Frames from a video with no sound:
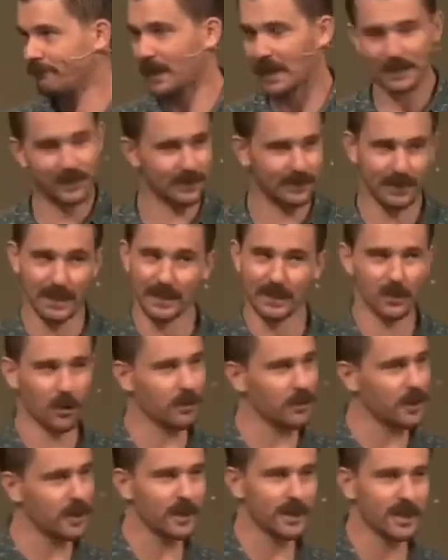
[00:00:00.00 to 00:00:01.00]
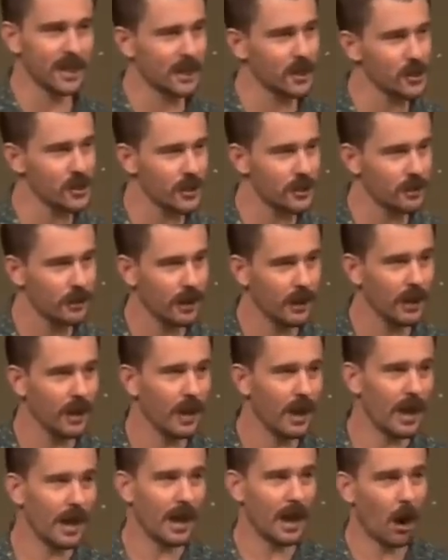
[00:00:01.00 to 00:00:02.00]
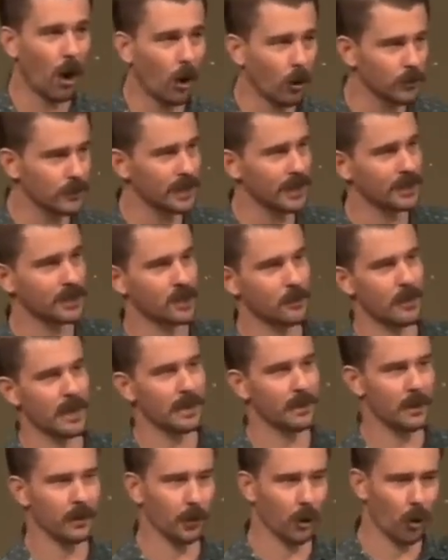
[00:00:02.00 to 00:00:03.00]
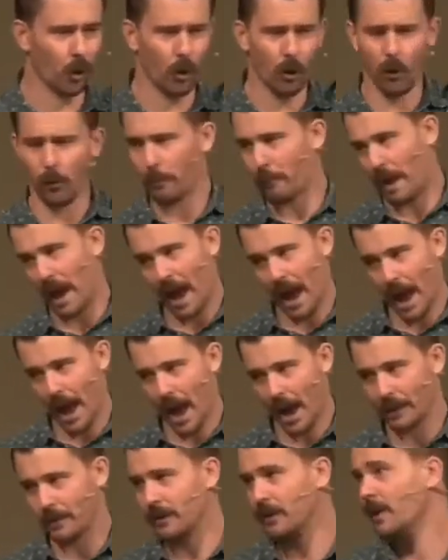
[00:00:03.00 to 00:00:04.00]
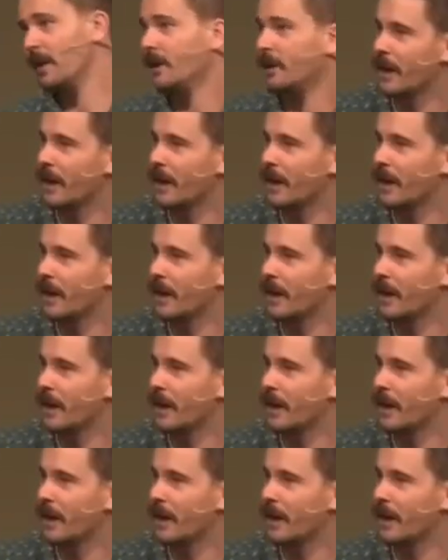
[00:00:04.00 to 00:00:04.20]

That's, that's not the distinction. Uh, Old Testament law, bad.